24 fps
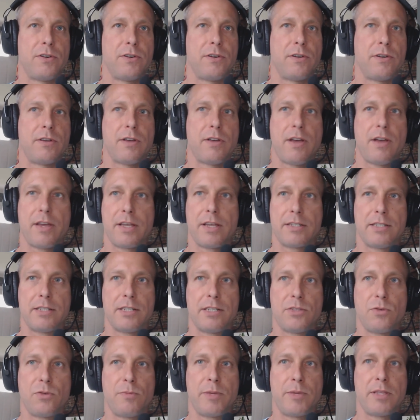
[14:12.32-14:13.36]
I guess
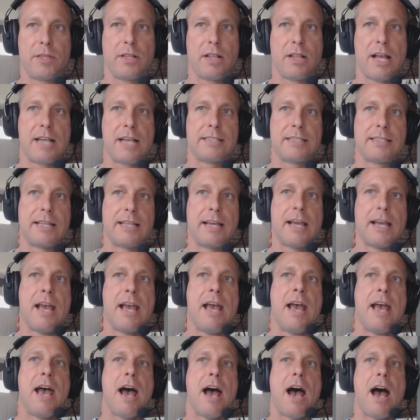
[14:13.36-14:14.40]
this will be the last thing.
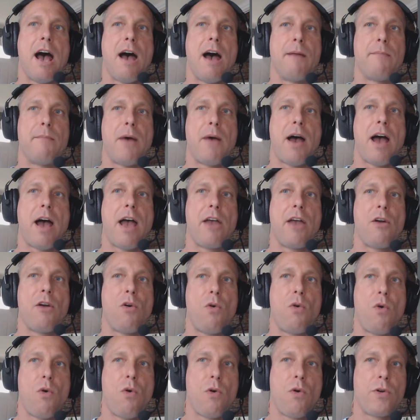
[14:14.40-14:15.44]
I
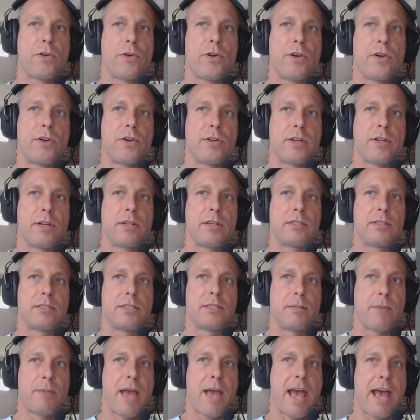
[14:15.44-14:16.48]
ordered
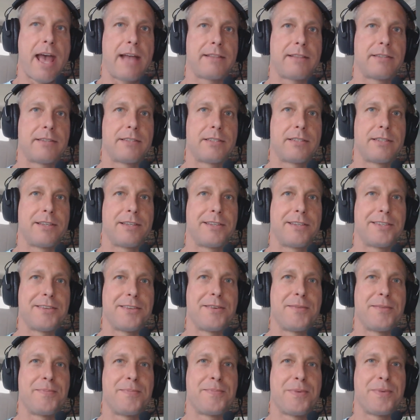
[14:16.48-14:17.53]
some hats,
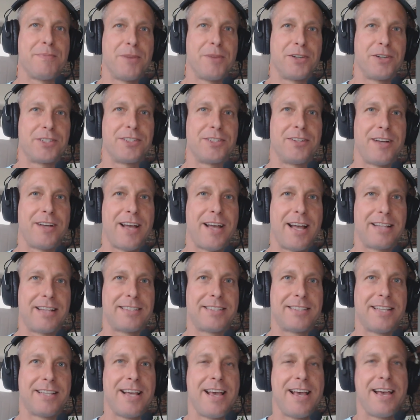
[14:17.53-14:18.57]
some promotional
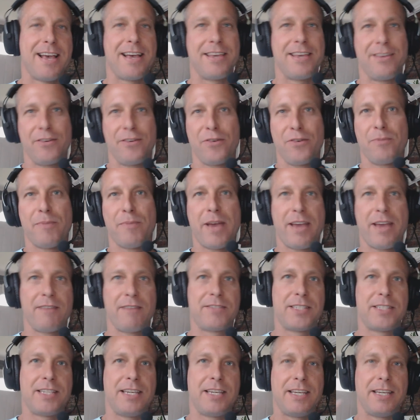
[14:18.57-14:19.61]
hats. You may have
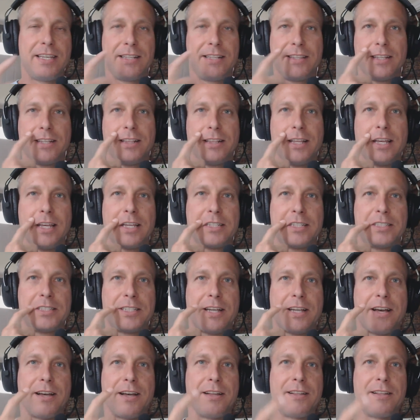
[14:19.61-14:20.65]
seen the links
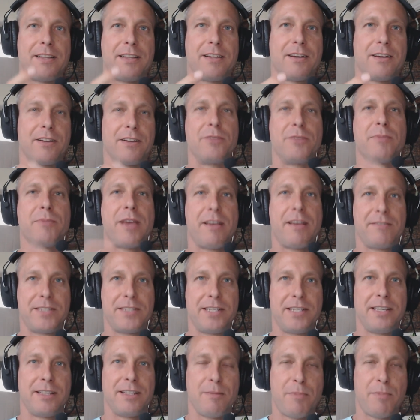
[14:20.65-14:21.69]
on, or you may have
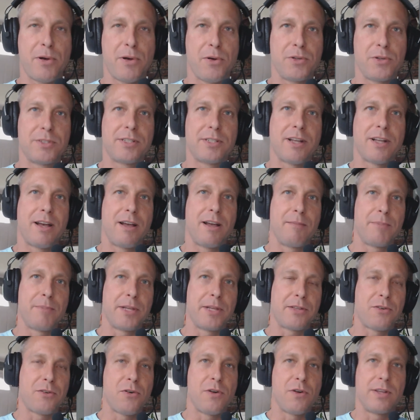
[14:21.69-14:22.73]
seen the post on
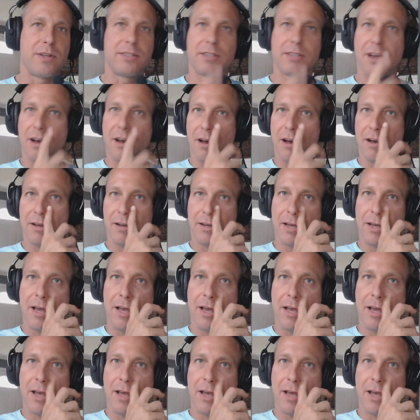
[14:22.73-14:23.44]
Bitcoin Talk,